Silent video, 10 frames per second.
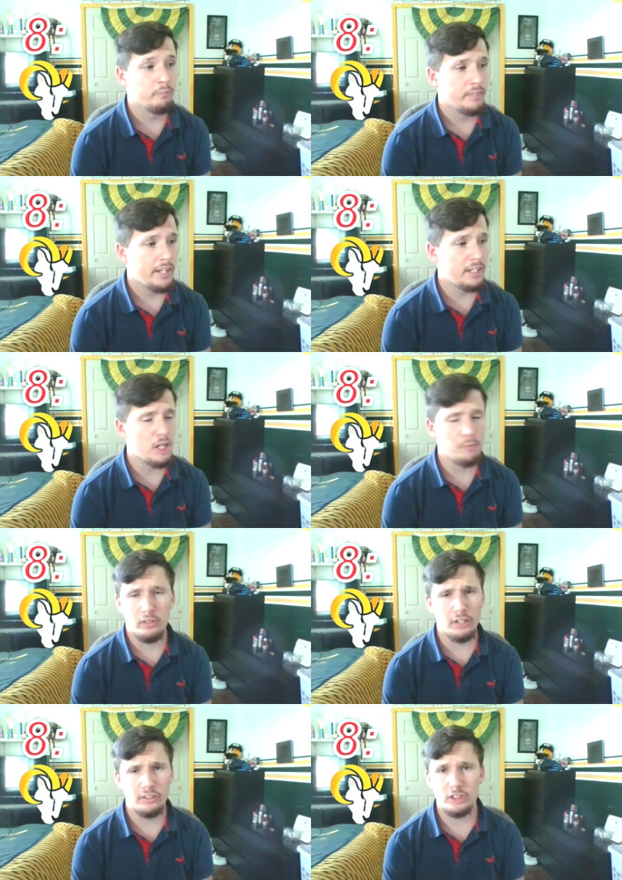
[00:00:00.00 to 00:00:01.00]
and a couple
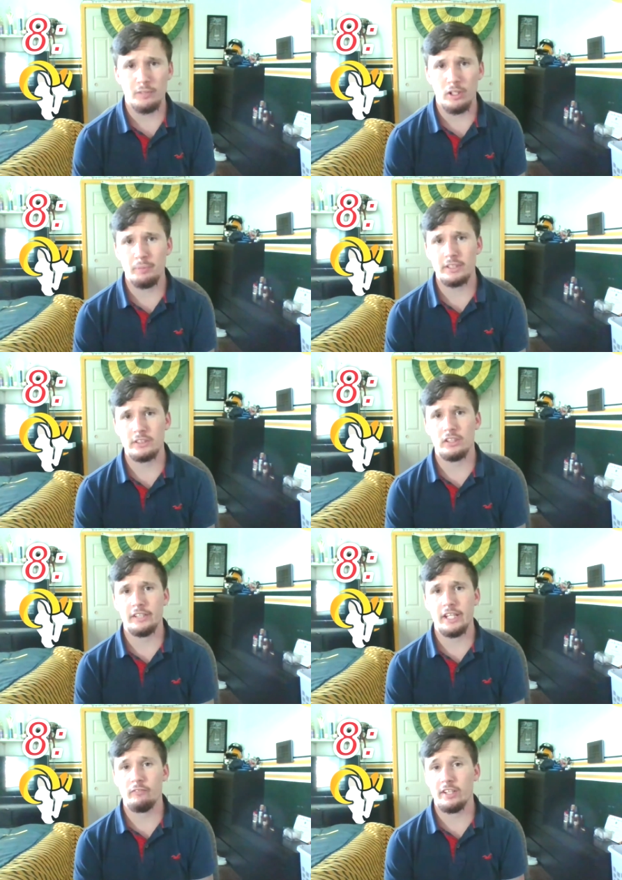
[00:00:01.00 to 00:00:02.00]
other small pieces on
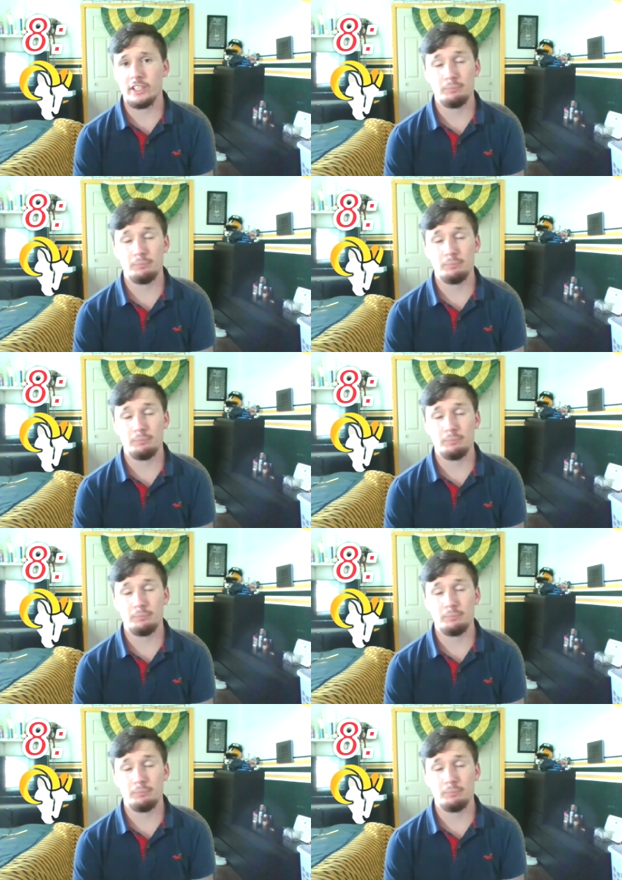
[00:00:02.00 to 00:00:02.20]
defense.